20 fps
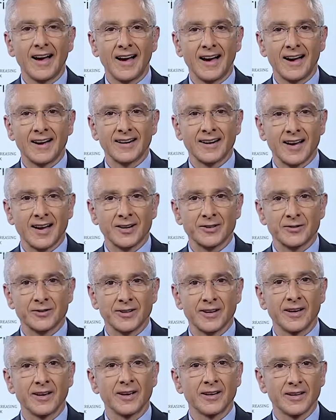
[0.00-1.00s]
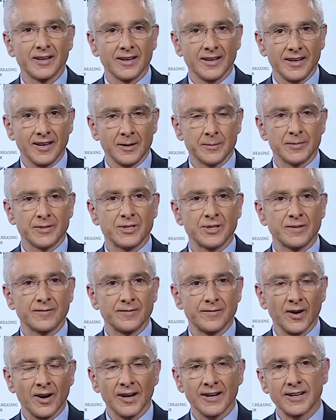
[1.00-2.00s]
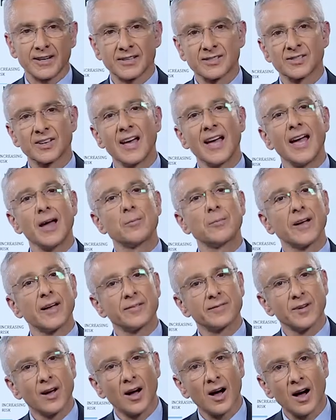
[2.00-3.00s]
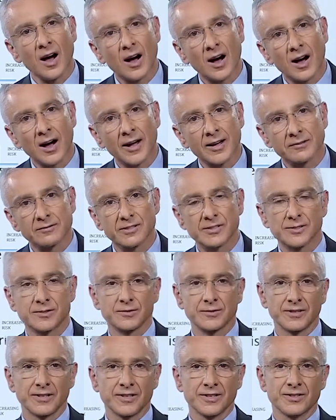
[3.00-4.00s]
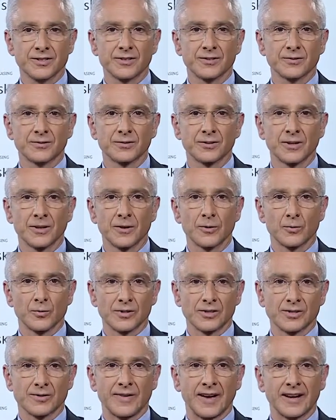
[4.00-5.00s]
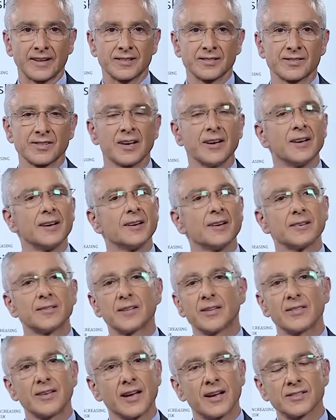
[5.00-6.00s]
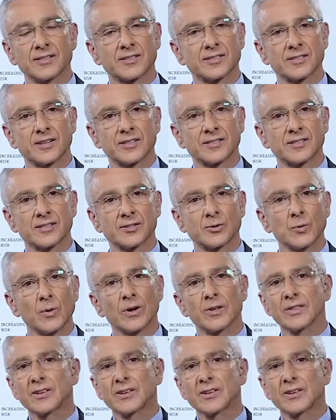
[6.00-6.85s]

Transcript: heart artery imaging findings, and we have high risk traditional risk factors, then the answer is easy as well.